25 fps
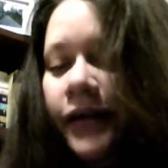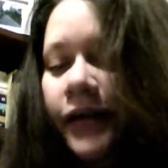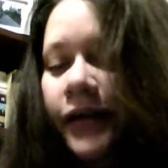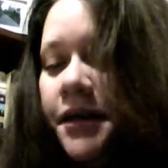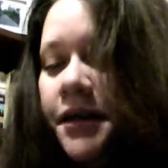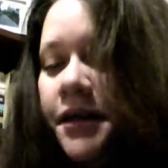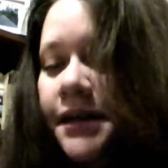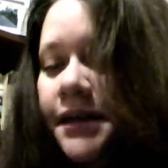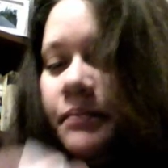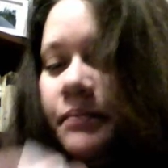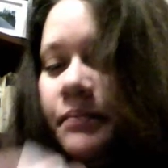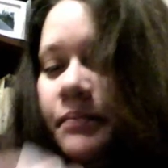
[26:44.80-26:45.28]

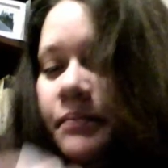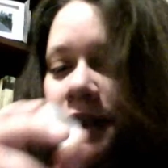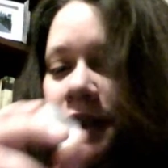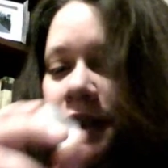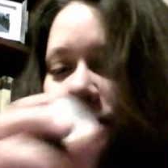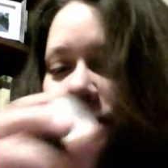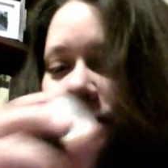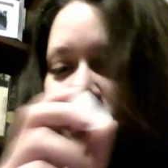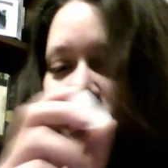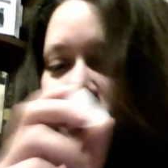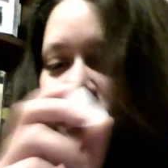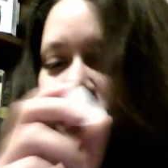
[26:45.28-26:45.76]
This much
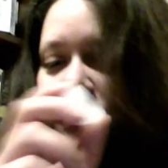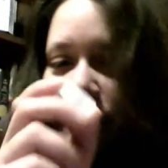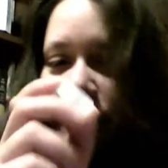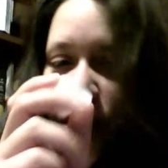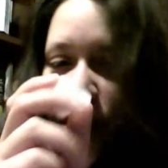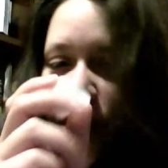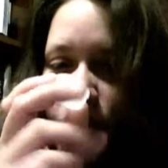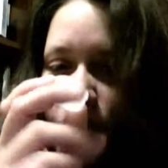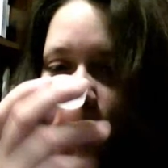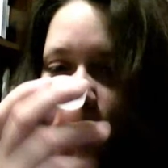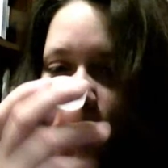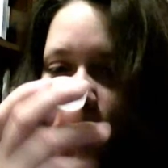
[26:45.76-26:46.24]
full of
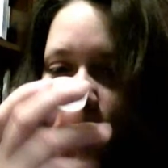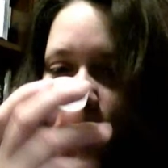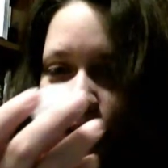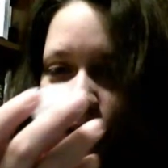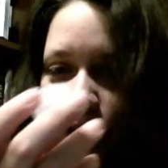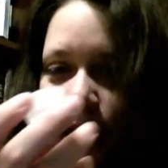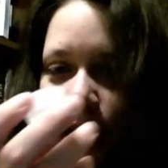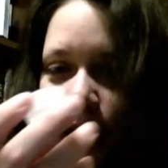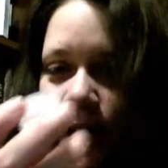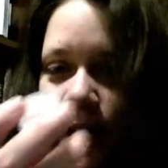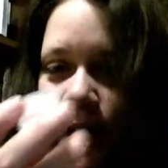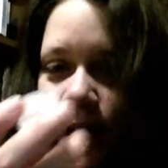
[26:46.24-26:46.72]
hope,
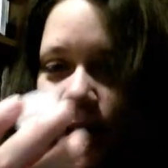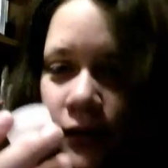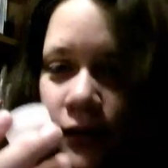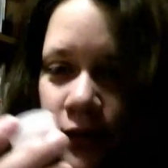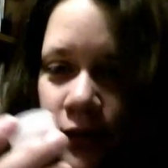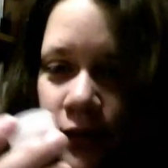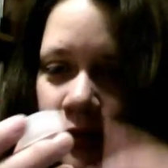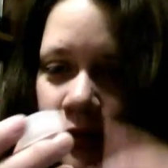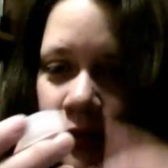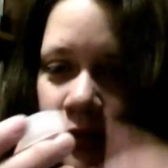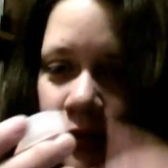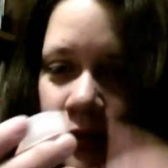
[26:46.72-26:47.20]

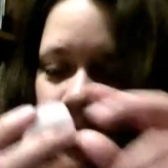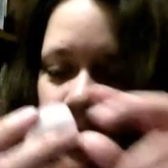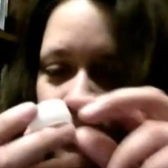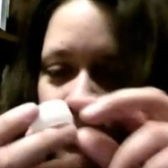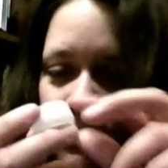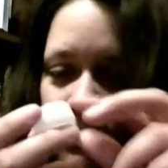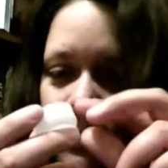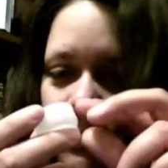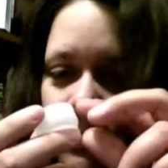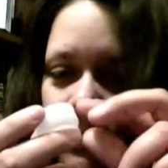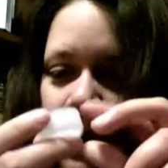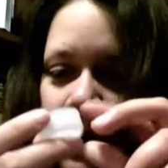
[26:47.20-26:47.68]

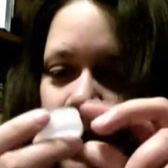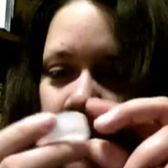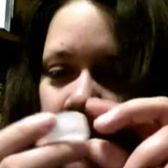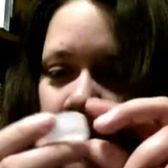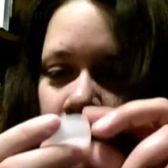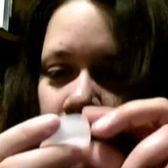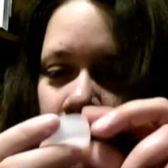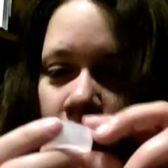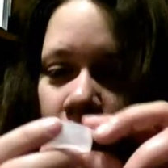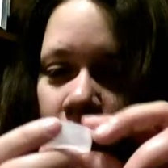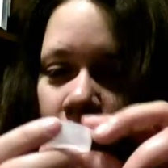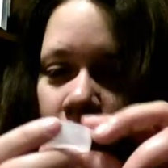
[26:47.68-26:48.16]
probably in
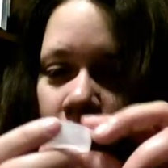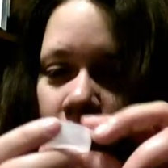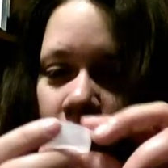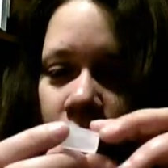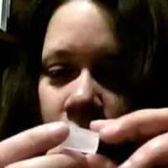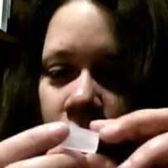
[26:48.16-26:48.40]
me,